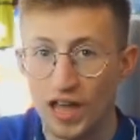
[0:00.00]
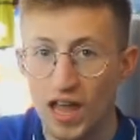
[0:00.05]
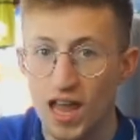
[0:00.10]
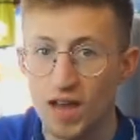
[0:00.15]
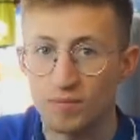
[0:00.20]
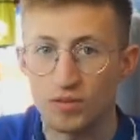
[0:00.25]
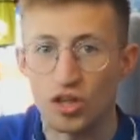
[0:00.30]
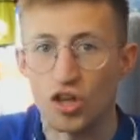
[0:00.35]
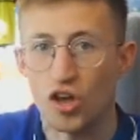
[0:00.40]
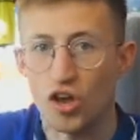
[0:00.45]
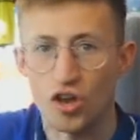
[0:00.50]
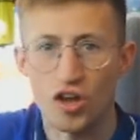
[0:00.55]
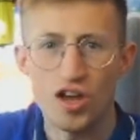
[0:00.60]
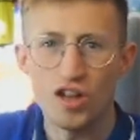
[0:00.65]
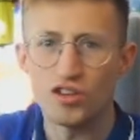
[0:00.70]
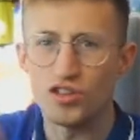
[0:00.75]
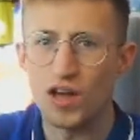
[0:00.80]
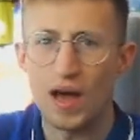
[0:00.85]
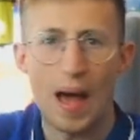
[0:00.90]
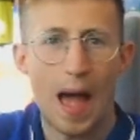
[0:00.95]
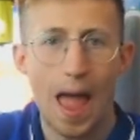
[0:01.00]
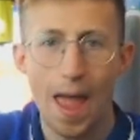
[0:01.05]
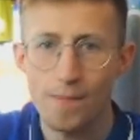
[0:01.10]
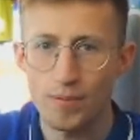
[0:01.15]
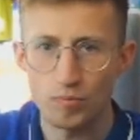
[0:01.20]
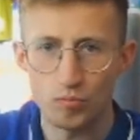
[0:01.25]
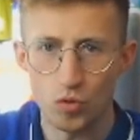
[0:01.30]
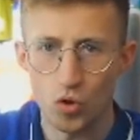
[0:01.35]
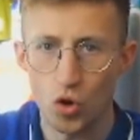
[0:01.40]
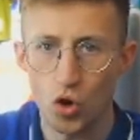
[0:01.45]
of the game. The
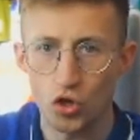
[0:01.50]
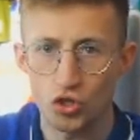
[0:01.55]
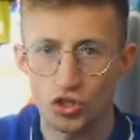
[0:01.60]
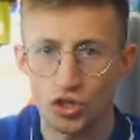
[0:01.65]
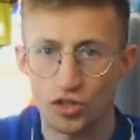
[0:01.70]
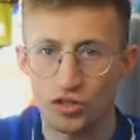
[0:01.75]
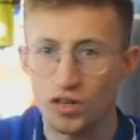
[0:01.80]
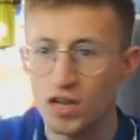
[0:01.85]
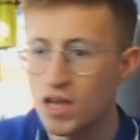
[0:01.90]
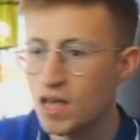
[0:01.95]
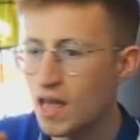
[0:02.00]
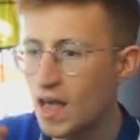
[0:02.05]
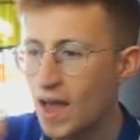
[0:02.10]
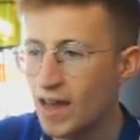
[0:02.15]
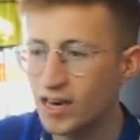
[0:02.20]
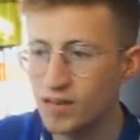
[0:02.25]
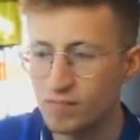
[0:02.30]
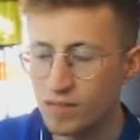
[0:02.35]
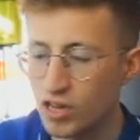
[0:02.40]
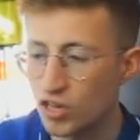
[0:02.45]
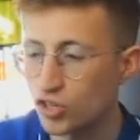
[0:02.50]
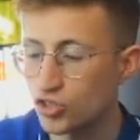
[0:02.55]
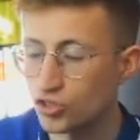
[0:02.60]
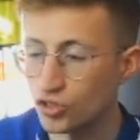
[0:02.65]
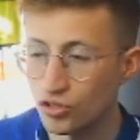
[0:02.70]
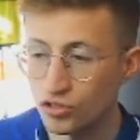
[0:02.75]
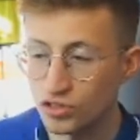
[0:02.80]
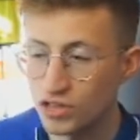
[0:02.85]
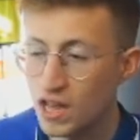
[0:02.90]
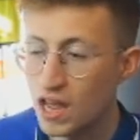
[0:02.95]
hypermotion
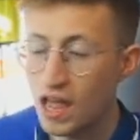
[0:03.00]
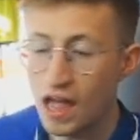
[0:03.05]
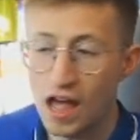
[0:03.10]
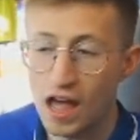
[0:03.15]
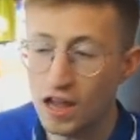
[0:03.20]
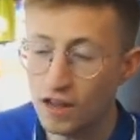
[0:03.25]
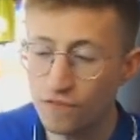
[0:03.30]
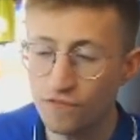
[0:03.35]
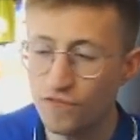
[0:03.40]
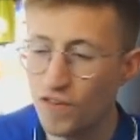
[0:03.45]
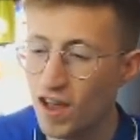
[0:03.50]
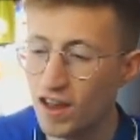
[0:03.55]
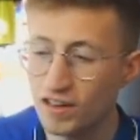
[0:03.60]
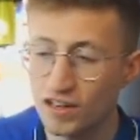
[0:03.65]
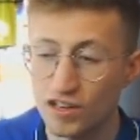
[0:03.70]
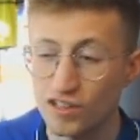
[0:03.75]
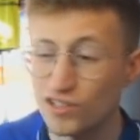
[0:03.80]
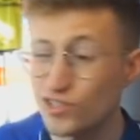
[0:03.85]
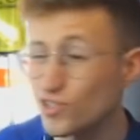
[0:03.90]
animations, I find